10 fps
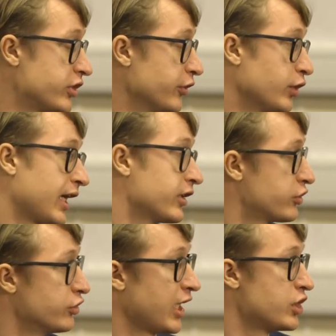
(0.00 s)
They'll do like a
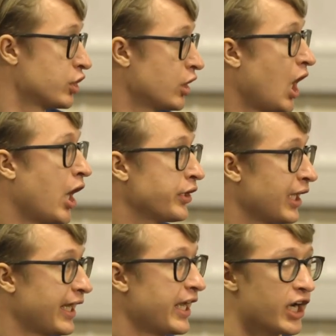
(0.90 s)
dissertation on
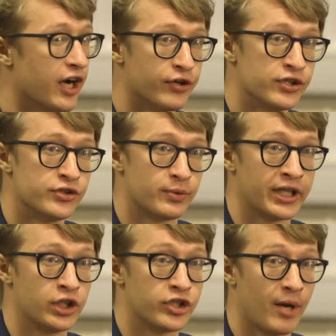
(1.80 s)
like AI governance
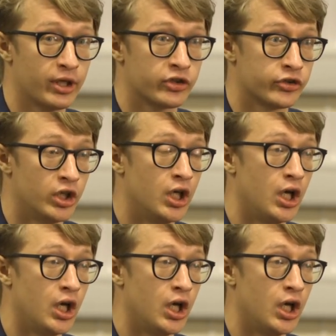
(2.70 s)
related topics.